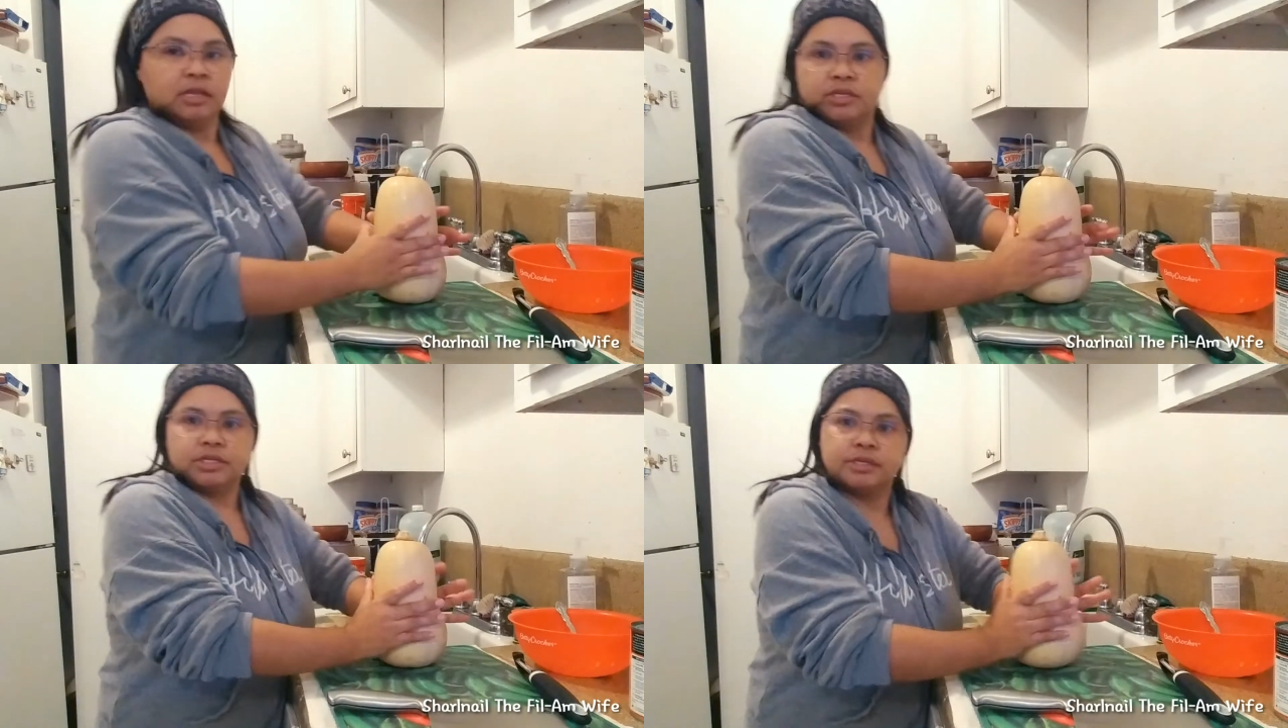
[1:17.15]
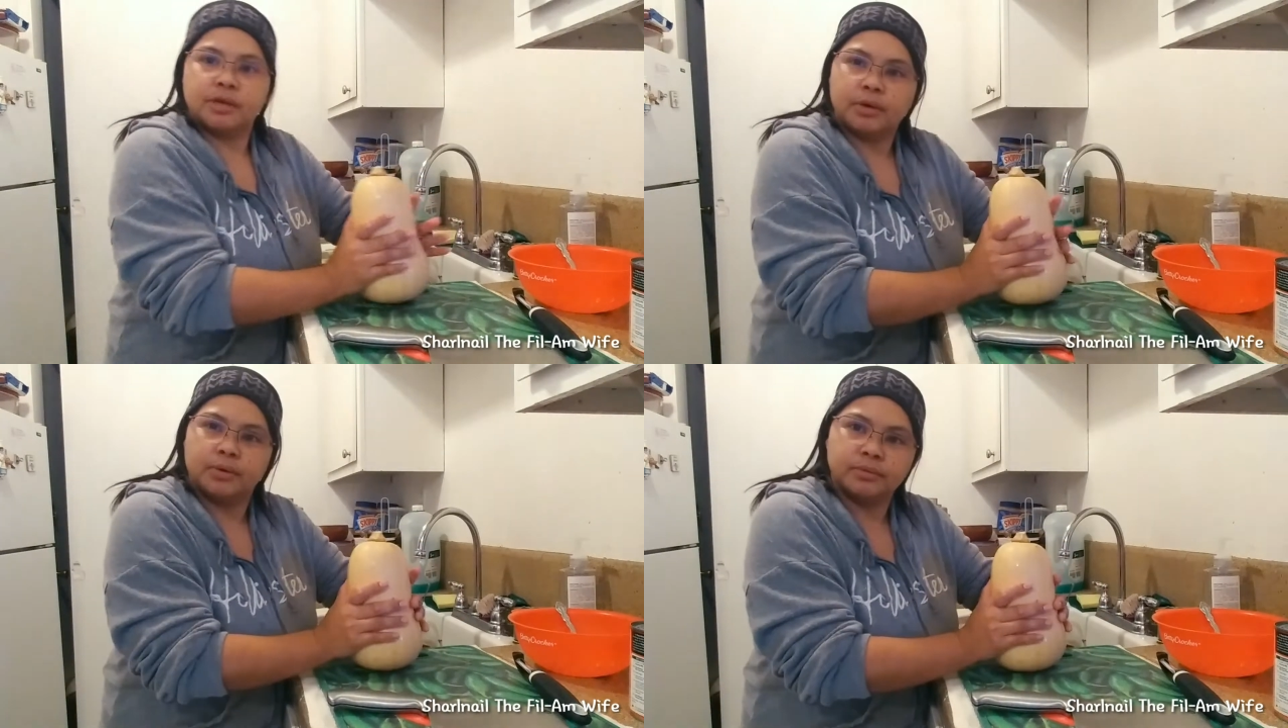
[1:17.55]

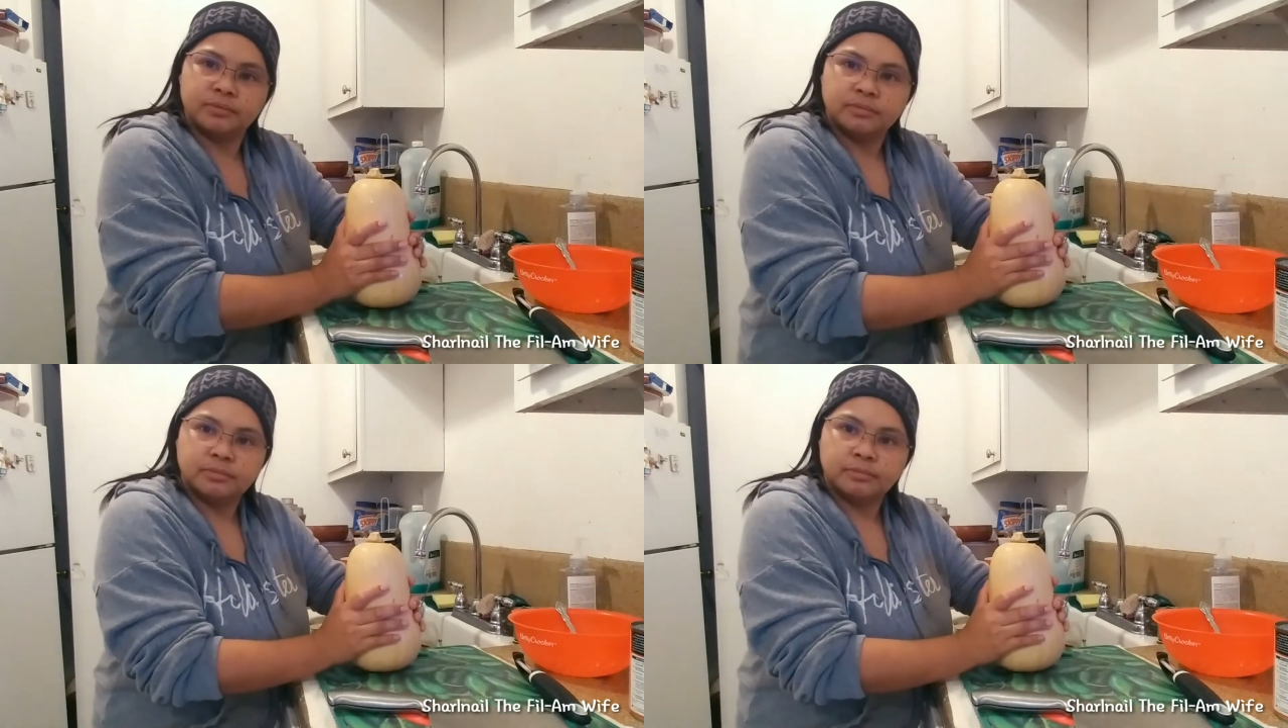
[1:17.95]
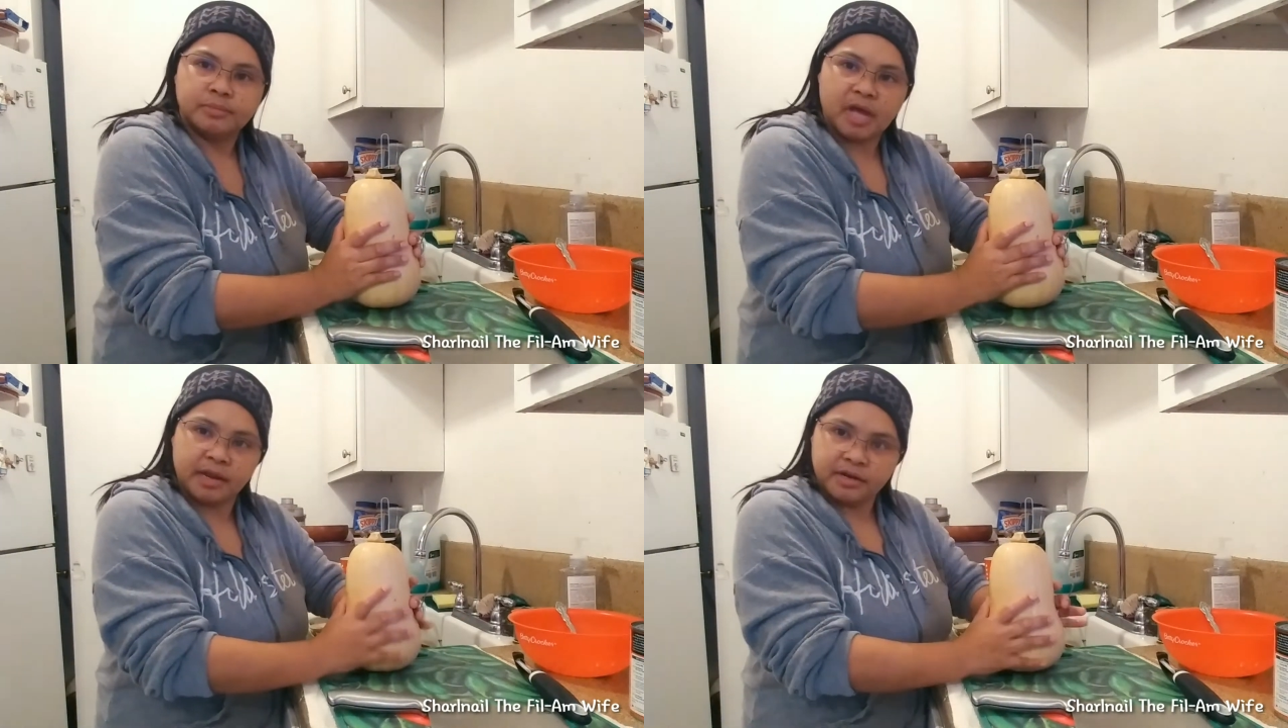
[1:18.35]
So
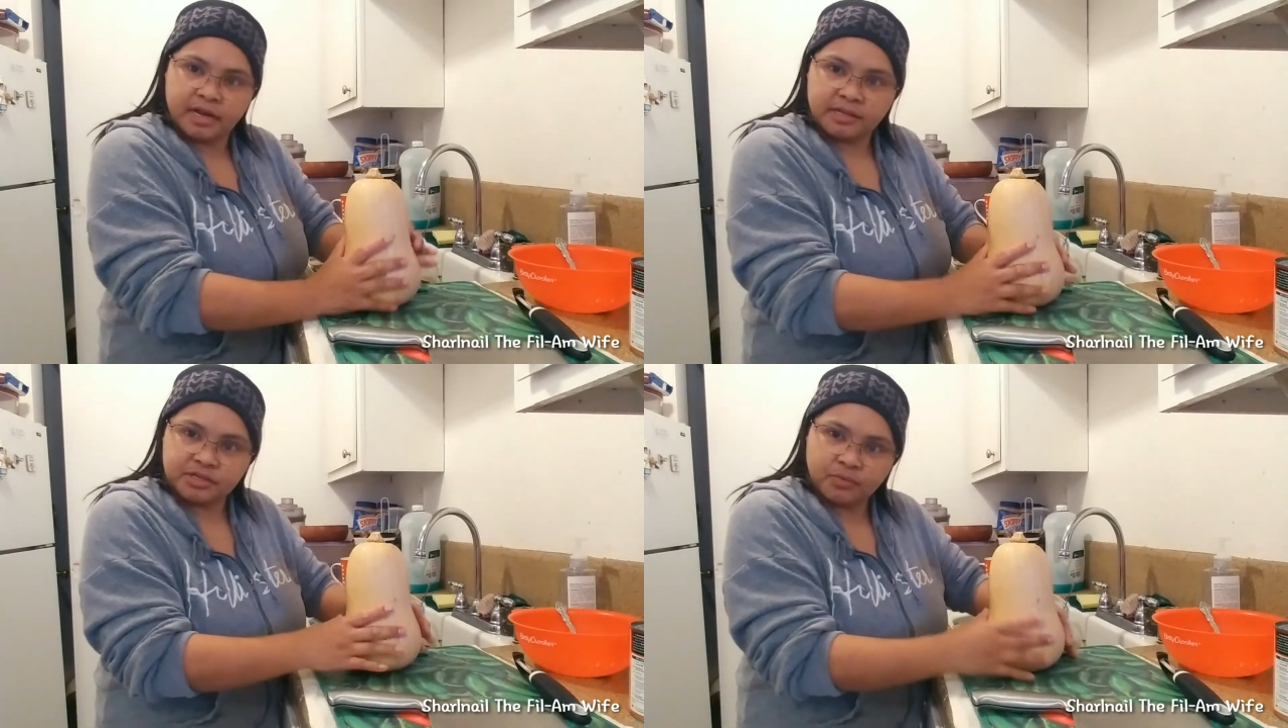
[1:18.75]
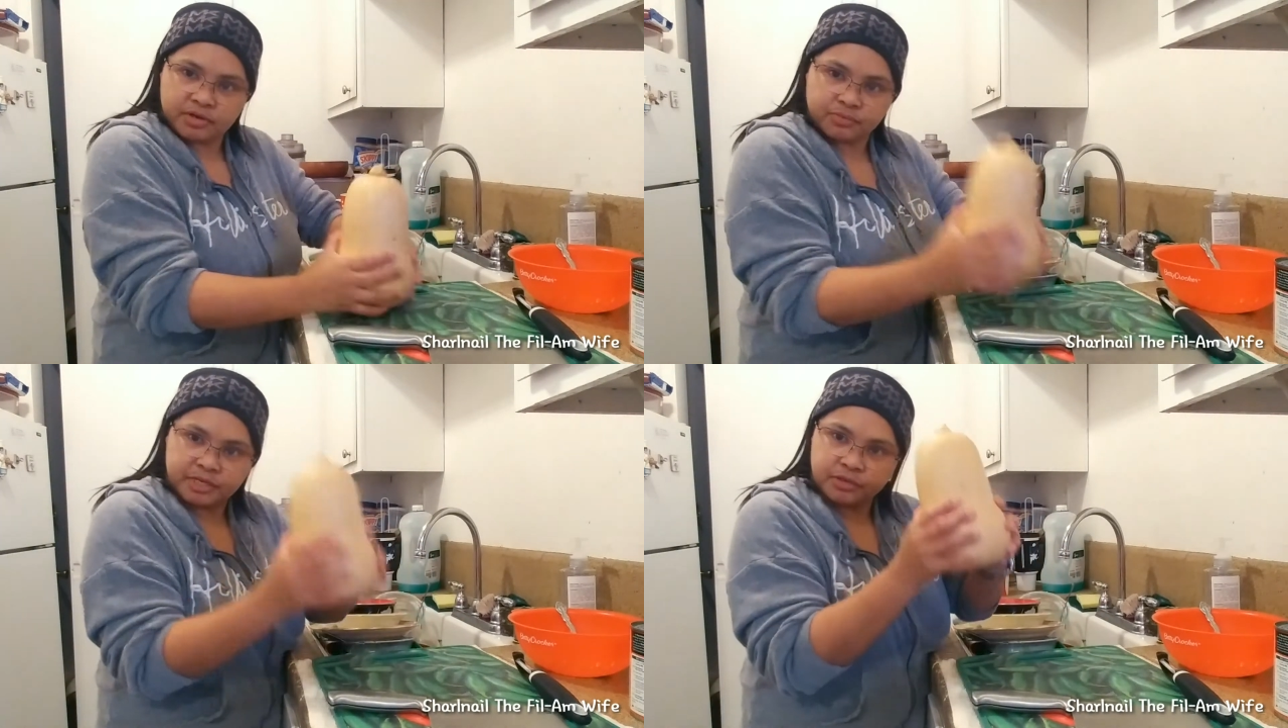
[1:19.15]
butternut
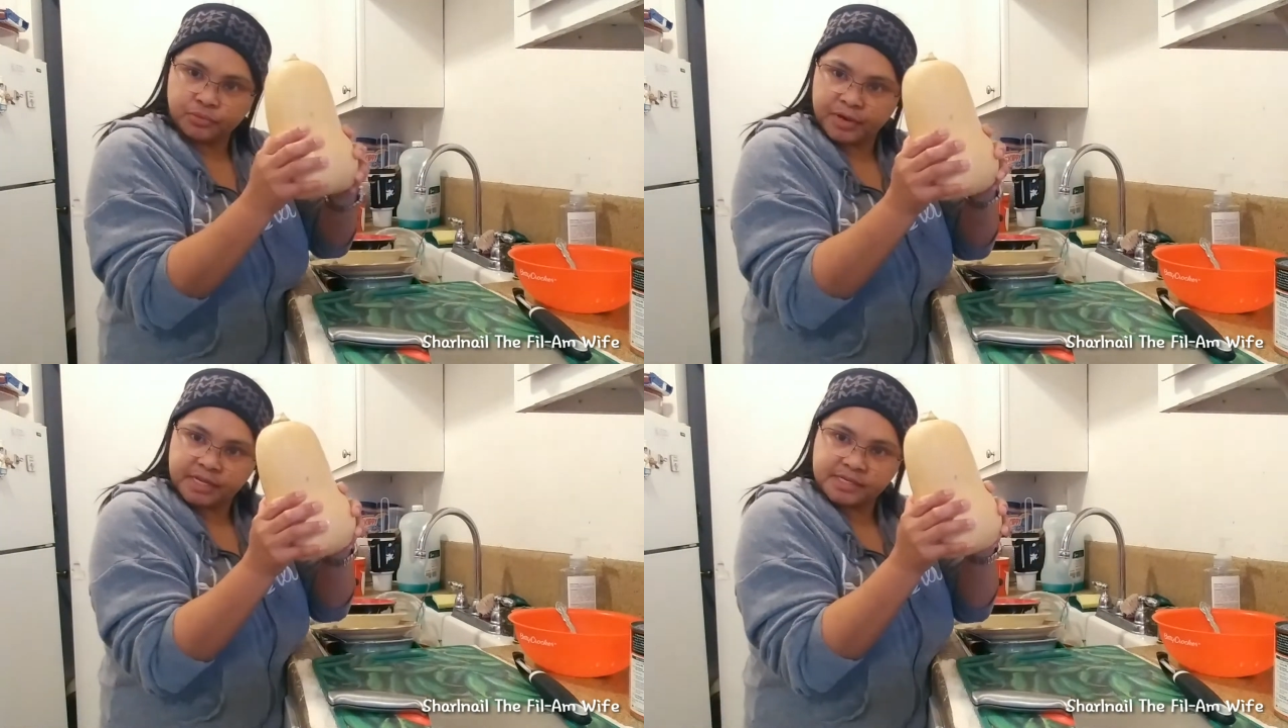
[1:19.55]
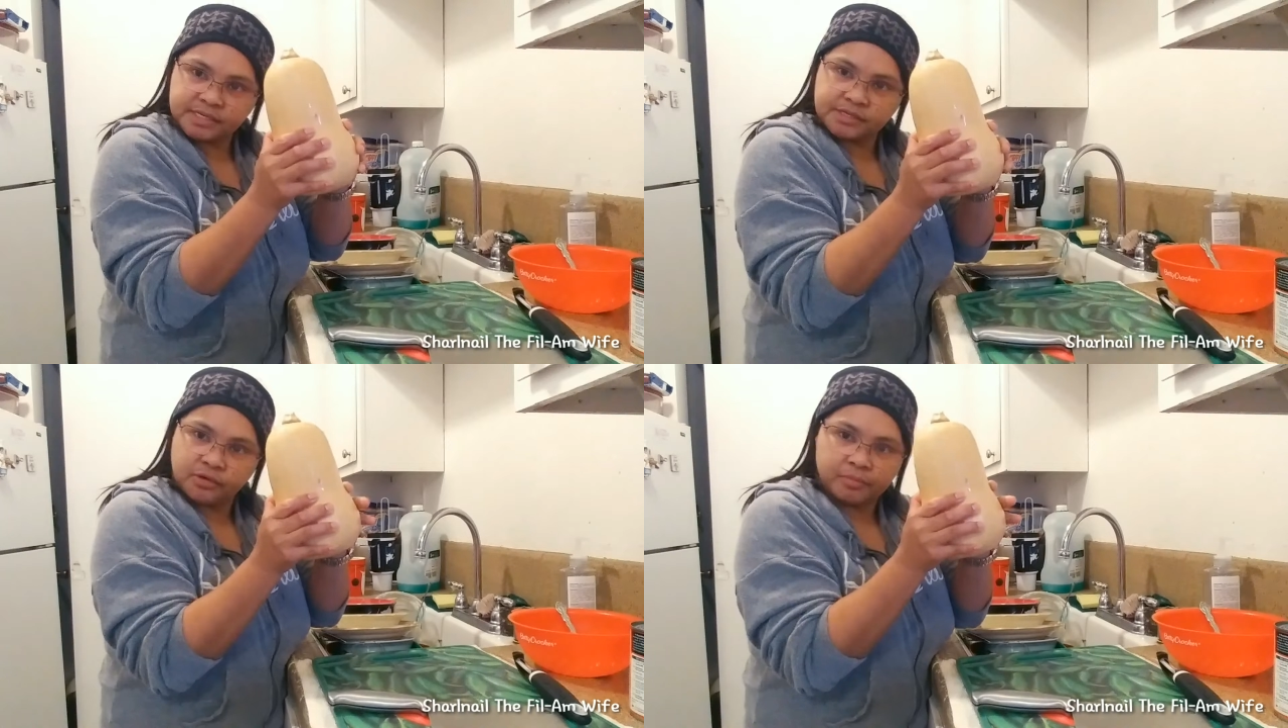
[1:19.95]
squash with a
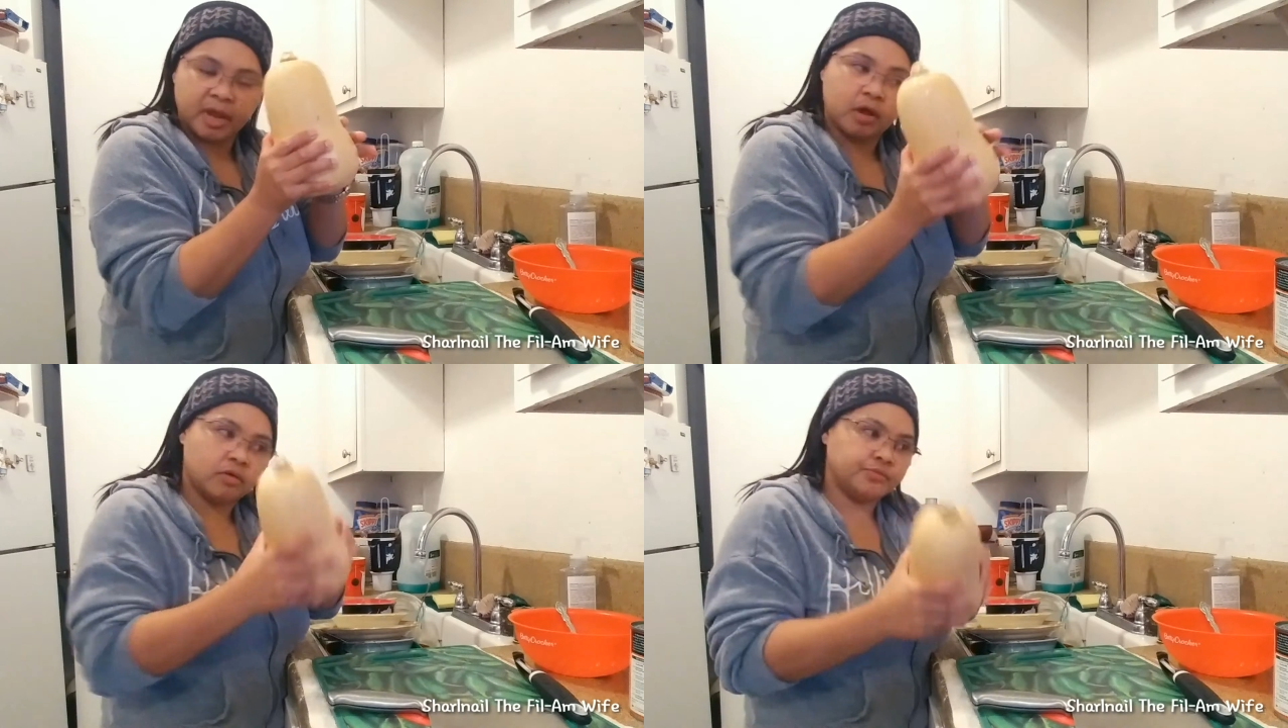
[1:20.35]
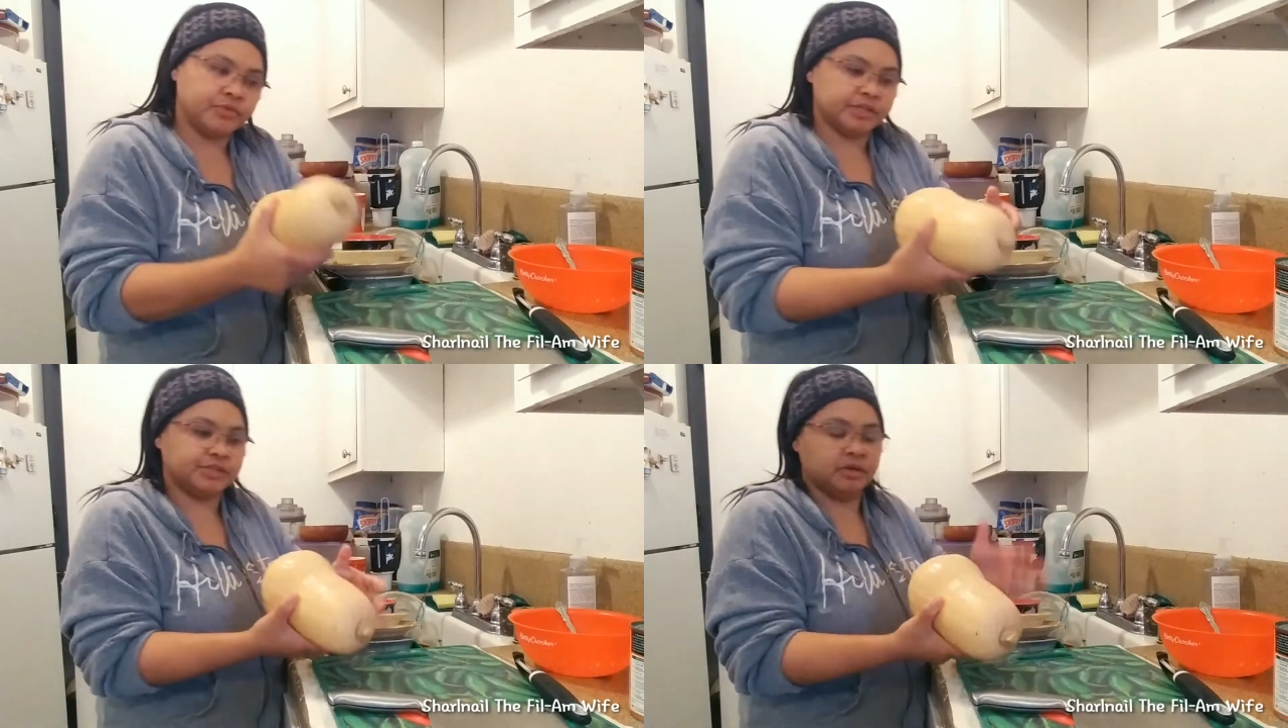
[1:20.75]
twist on my own
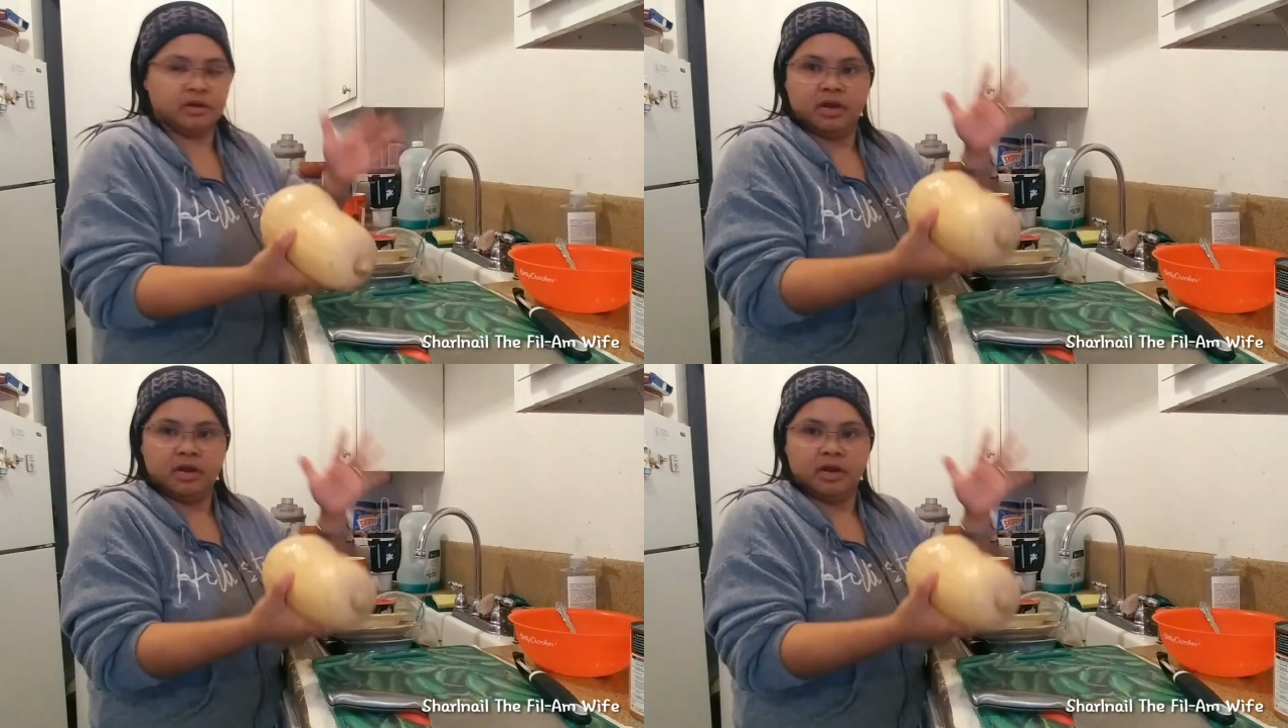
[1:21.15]
version.